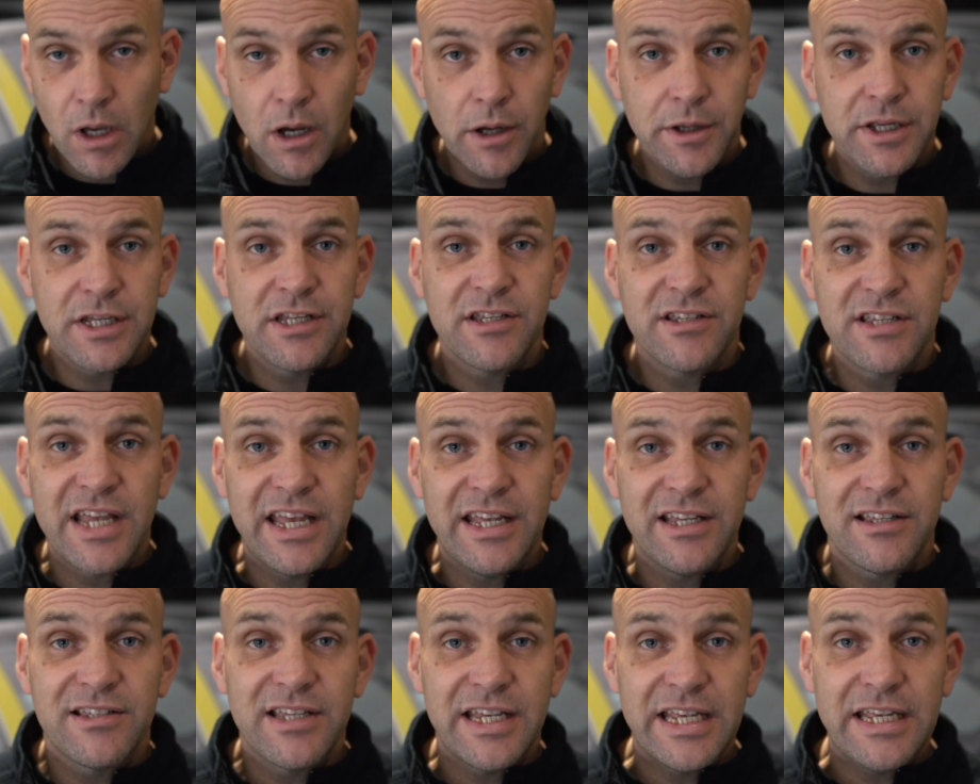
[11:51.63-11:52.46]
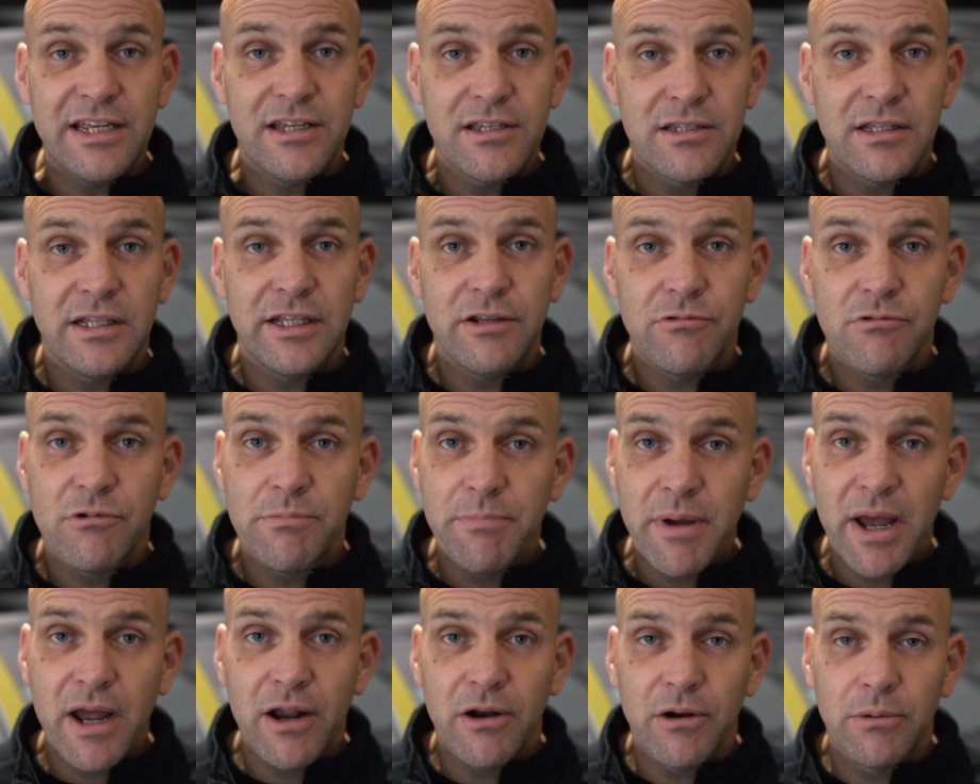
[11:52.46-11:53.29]
I mean, it's easily
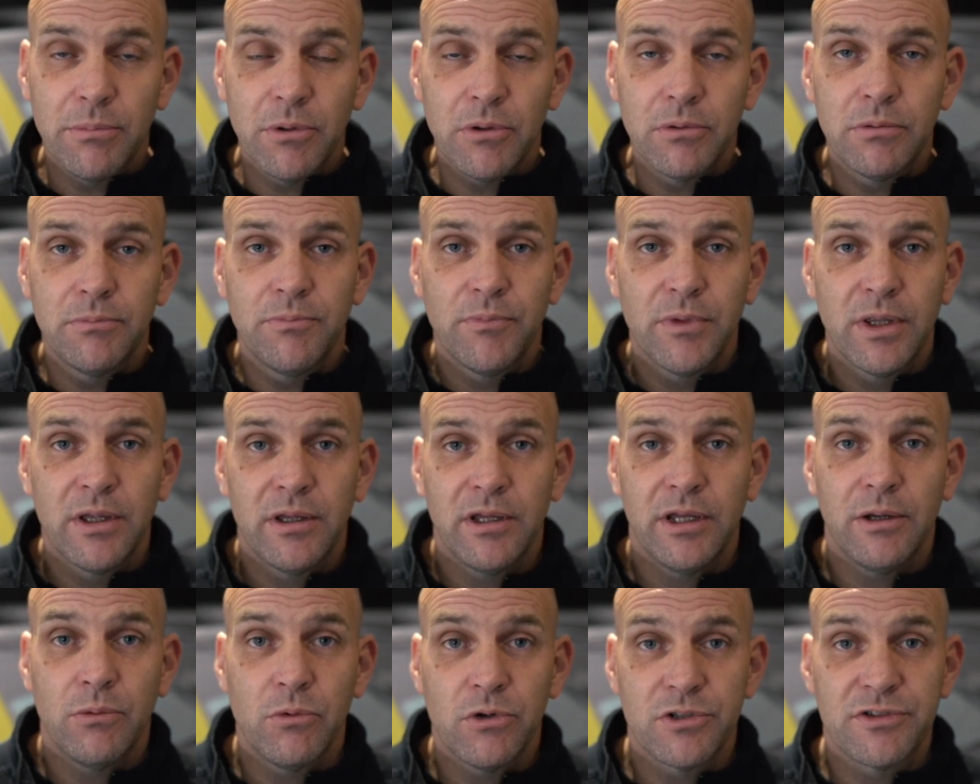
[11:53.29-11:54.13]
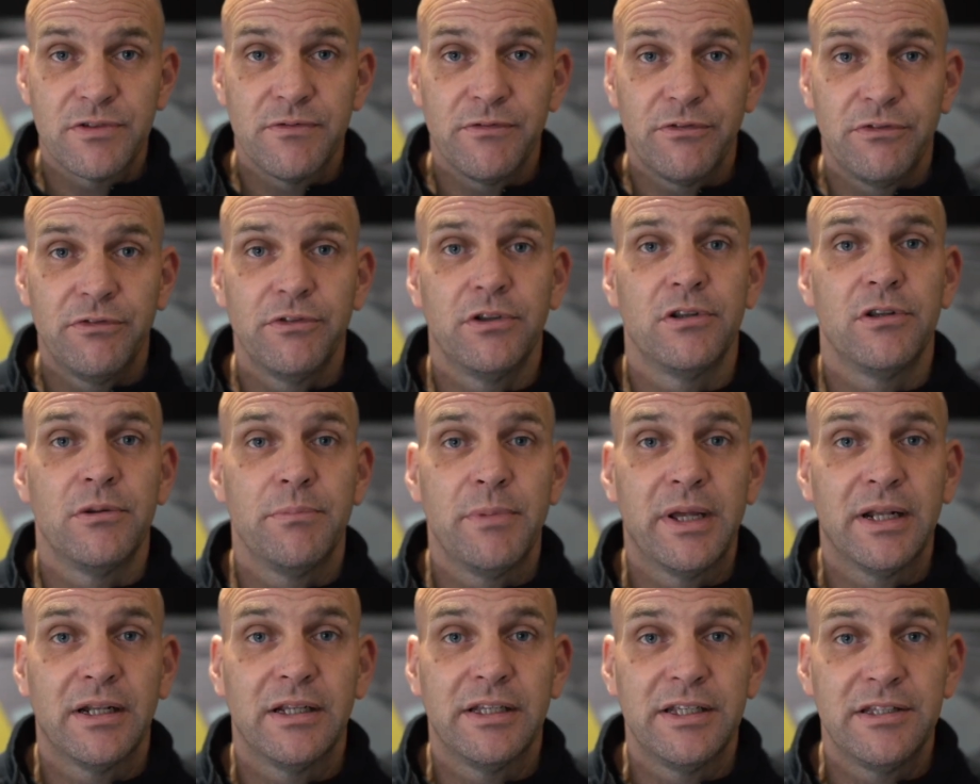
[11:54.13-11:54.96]
repairable. It wasn't
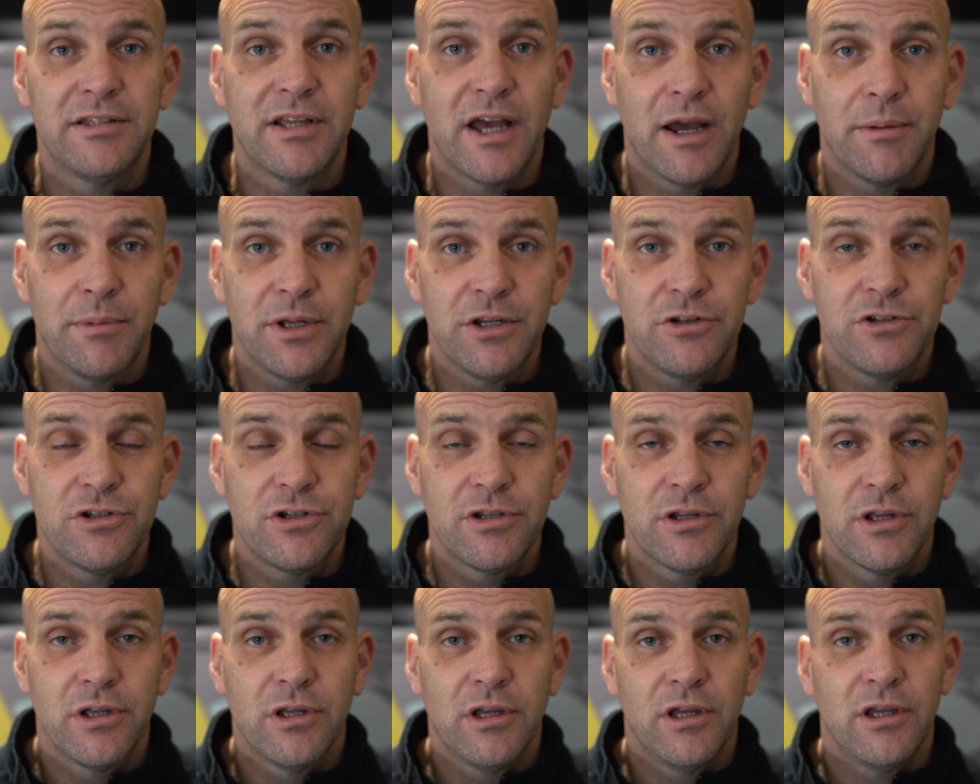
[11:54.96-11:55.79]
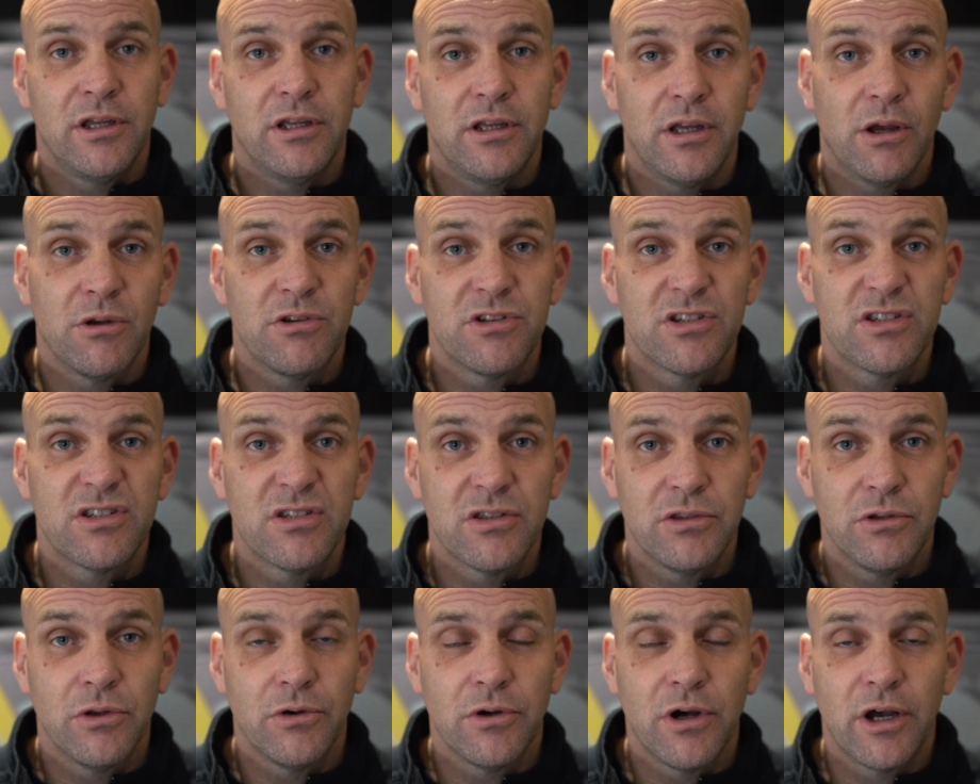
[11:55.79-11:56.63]
fundamentally damaged. You know, it's
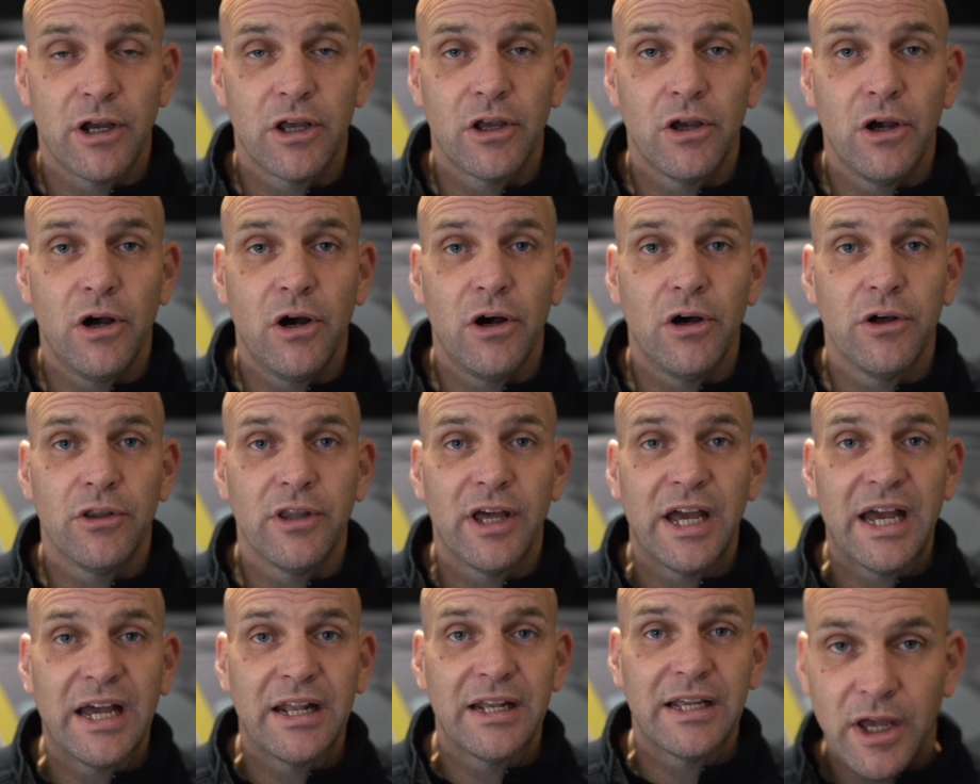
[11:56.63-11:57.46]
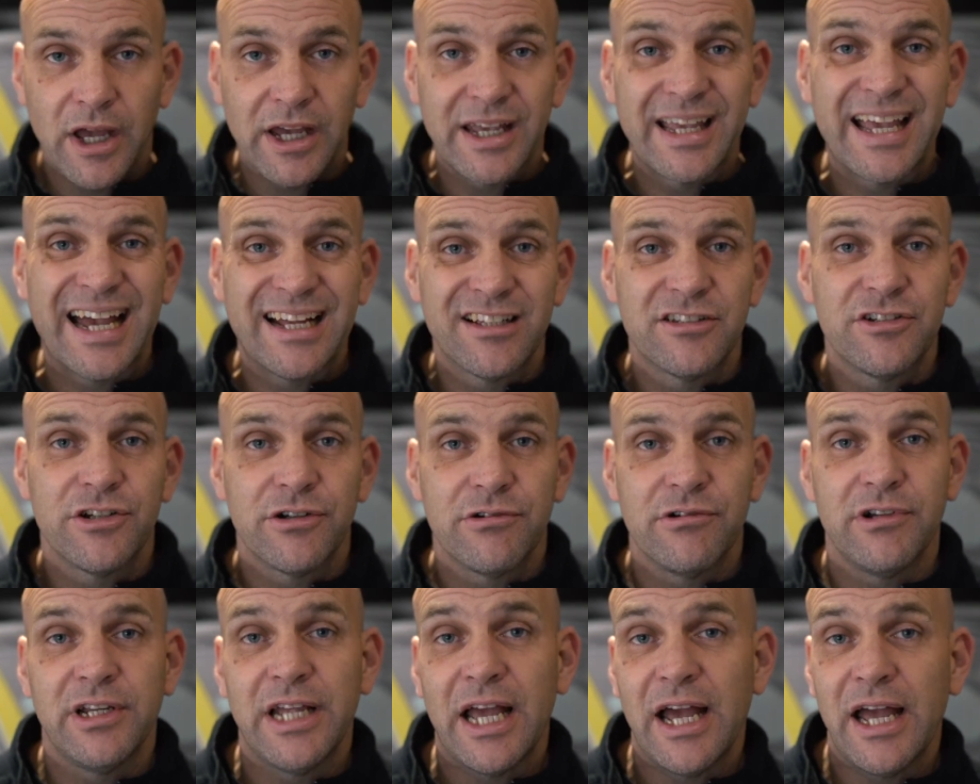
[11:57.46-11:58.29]
not a car that had a
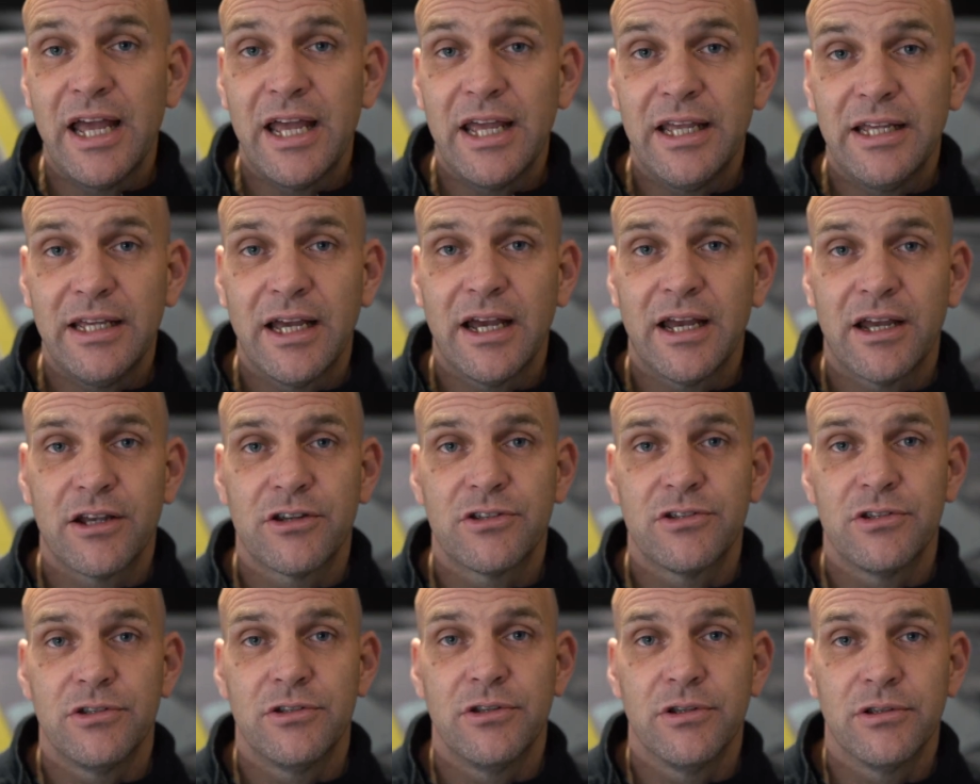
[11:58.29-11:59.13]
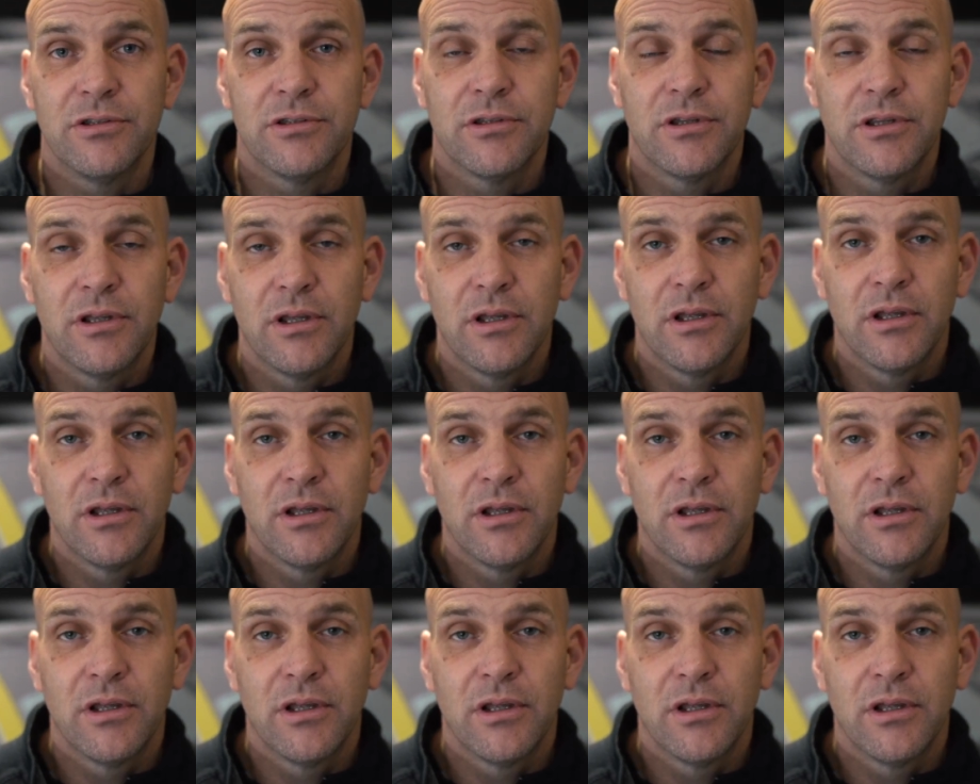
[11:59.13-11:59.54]
category A accident.